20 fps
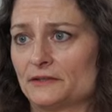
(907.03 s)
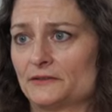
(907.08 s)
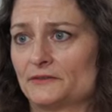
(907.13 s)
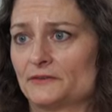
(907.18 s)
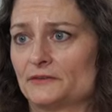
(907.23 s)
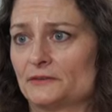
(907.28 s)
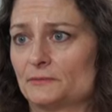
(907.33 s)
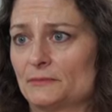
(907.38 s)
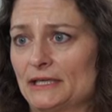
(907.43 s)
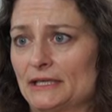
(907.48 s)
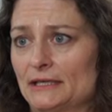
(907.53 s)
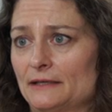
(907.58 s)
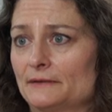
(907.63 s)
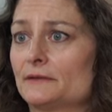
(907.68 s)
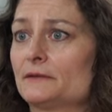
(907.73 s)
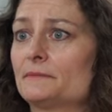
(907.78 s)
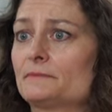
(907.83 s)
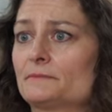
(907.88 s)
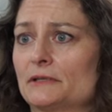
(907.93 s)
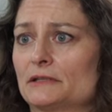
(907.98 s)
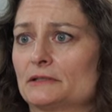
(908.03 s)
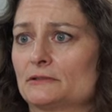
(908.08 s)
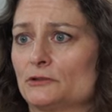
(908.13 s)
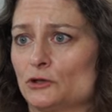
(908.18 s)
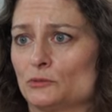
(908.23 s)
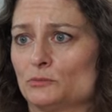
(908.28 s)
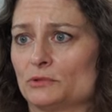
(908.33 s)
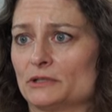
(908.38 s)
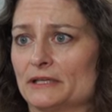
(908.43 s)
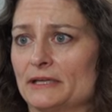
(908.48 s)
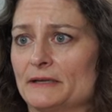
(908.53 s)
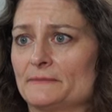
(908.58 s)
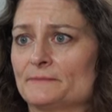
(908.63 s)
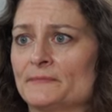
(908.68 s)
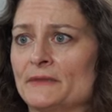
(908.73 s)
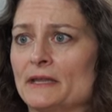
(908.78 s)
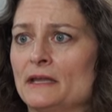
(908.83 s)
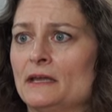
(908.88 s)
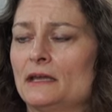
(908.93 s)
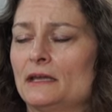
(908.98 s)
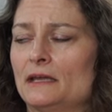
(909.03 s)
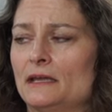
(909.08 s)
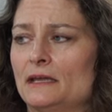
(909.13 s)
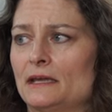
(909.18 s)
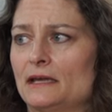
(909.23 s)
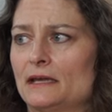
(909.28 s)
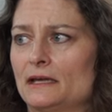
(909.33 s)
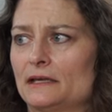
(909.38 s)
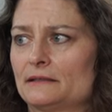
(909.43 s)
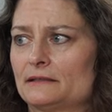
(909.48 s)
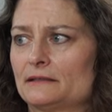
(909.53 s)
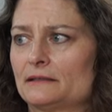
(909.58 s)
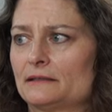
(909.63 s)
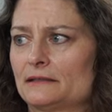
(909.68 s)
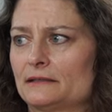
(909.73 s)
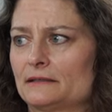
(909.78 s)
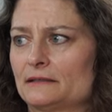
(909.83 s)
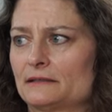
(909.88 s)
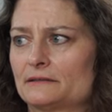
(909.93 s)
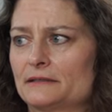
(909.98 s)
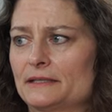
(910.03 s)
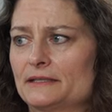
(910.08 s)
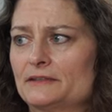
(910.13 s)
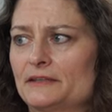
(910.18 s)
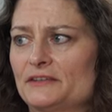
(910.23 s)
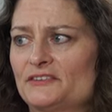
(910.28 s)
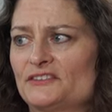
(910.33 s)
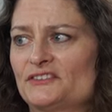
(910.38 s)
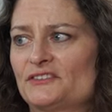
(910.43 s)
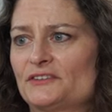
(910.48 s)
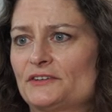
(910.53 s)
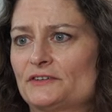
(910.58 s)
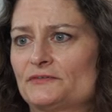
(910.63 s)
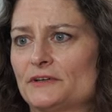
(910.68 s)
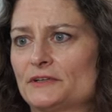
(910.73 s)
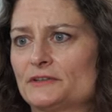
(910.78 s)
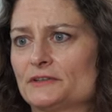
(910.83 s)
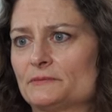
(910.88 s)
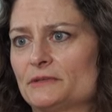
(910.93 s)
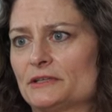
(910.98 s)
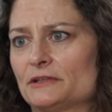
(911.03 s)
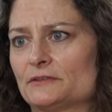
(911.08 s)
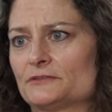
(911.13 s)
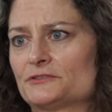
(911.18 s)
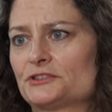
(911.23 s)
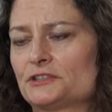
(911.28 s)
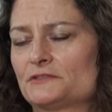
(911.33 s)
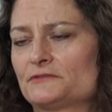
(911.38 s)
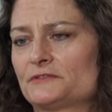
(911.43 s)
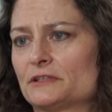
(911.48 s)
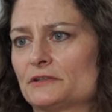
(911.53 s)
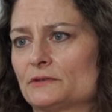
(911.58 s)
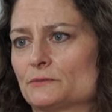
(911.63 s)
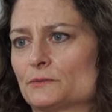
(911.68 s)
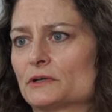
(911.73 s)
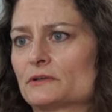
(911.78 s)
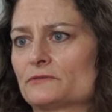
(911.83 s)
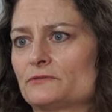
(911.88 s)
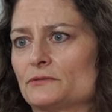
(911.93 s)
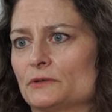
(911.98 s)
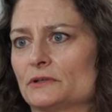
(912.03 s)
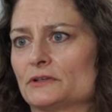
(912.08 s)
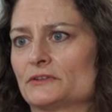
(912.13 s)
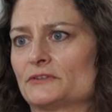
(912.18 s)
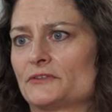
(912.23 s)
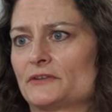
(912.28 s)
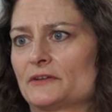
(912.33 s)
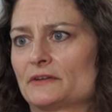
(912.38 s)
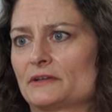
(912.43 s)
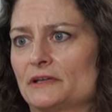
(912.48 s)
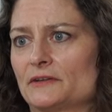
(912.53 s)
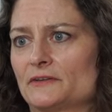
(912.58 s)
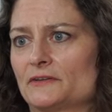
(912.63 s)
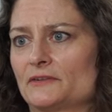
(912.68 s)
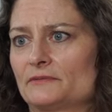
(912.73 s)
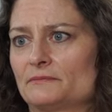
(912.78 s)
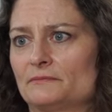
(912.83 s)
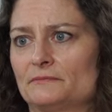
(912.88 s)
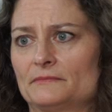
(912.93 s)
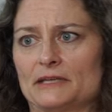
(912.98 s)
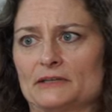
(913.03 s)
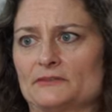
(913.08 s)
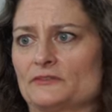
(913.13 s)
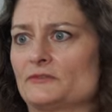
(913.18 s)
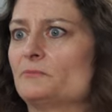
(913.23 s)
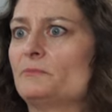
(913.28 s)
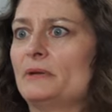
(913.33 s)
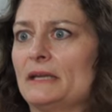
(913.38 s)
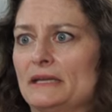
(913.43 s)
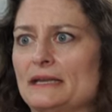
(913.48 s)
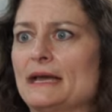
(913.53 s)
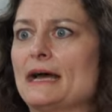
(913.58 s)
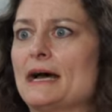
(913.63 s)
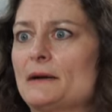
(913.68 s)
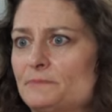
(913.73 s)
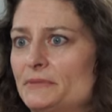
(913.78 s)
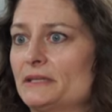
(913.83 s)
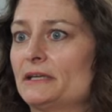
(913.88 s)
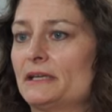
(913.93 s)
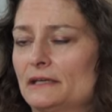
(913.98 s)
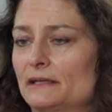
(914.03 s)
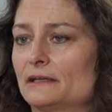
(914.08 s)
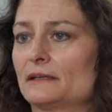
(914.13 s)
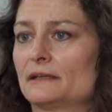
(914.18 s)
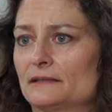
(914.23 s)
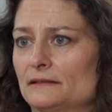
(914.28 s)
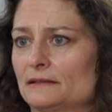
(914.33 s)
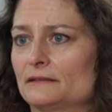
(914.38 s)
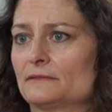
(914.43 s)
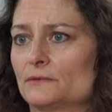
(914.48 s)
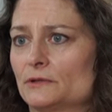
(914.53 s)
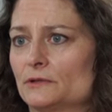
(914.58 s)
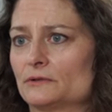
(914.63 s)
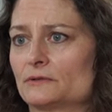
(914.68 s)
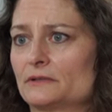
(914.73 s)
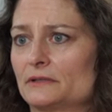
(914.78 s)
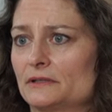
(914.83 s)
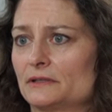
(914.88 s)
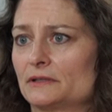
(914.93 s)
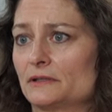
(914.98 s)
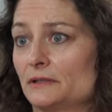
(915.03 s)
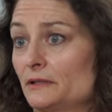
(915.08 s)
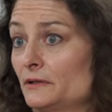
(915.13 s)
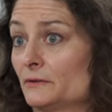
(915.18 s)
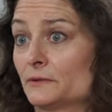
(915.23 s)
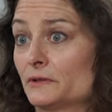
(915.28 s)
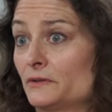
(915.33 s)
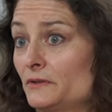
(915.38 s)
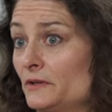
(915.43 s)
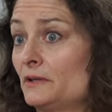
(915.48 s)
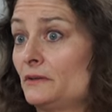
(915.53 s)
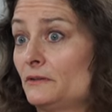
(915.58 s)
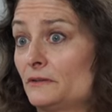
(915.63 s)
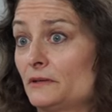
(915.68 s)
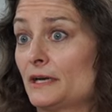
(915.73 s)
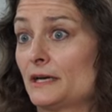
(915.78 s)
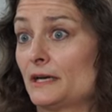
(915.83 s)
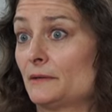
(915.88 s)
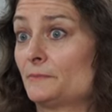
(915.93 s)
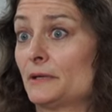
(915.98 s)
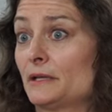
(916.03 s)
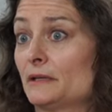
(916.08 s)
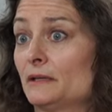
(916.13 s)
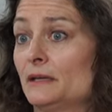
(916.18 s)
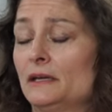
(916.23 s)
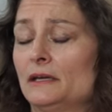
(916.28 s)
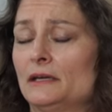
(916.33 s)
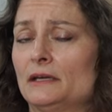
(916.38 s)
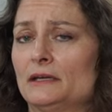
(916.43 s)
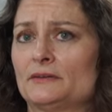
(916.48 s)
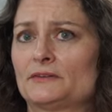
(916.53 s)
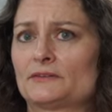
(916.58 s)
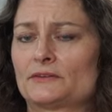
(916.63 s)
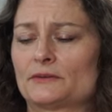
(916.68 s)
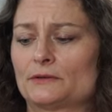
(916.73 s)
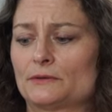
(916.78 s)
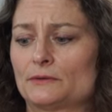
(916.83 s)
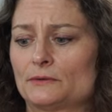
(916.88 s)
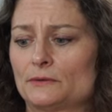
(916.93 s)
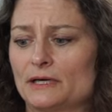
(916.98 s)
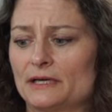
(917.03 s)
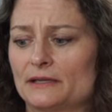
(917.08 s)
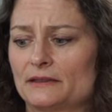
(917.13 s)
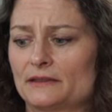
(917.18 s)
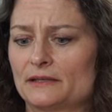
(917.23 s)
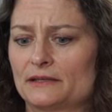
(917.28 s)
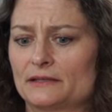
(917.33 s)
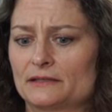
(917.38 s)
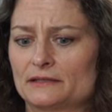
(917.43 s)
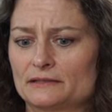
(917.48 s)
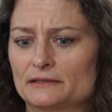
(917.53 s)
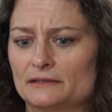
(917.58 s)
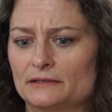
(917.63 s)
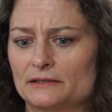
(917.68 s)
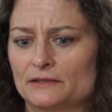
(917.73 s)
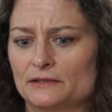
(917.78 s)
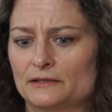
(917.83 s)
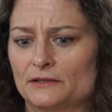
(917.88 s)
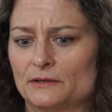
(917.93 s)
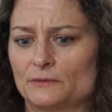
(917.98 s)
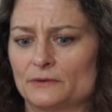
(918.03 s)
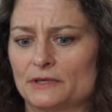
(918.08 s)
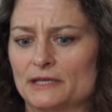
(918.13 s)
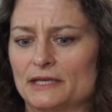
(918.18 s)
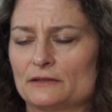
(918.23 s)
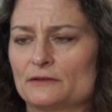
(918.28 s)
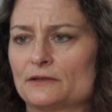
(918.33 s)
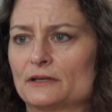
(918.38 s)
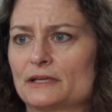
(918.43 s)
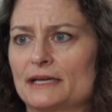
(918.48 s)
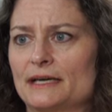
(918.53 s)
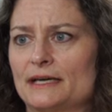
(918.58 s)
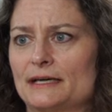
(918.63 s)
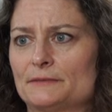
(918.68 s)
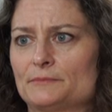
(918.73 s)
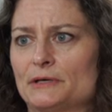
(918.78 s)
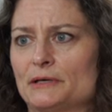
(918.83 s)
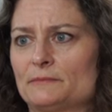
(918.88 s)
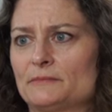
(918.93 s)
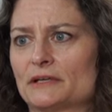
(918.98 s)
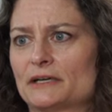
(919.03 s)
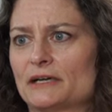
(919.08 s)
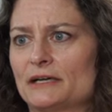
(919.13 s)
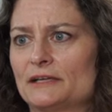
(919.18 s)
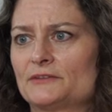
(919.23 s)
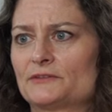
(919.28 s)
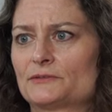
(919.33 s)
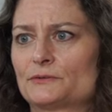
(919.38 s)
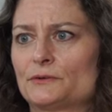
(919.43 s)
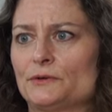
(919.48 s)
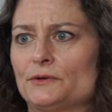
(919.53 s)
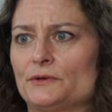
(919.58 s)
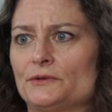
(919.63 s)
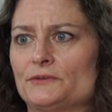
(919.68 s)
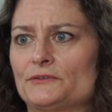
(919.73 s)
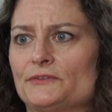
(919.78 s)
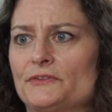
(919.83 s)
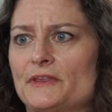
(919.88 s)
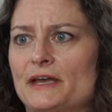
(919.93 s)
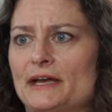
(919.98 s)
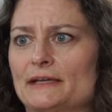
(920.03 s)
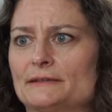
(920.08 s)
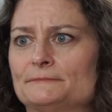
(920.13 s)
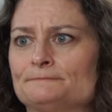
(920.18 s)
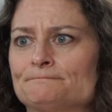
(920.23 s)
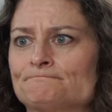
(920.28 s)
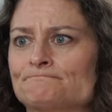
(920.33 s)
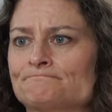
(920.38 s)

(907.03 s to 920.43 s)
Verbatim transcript: is in demand globally. And uh, that's just a fundamental shift in the workforce that's that's been happening and will you know continue to happen. So I think you know when I look at public high schools that